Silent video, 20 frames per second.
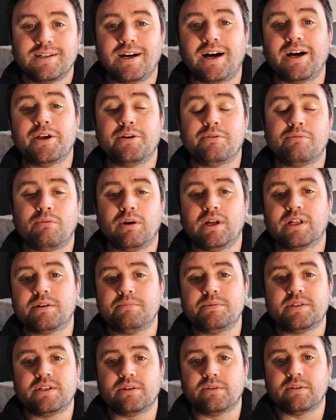Hi,
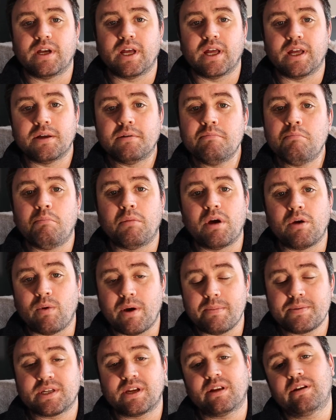welcome to my
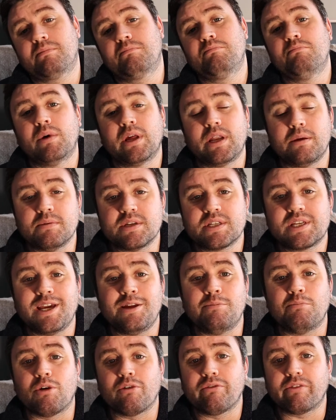website. My name is
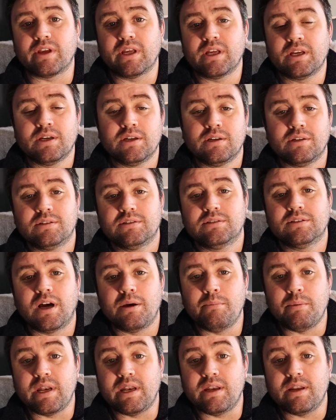Cian Murphy.
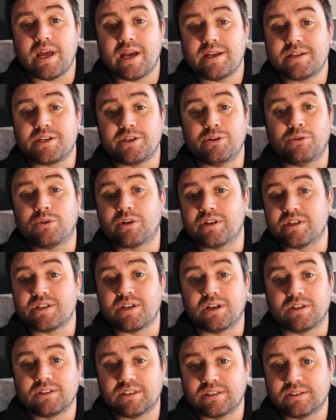I'm an SEO
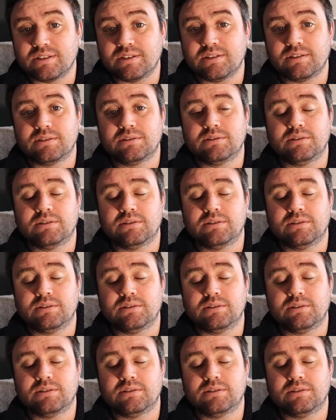consultant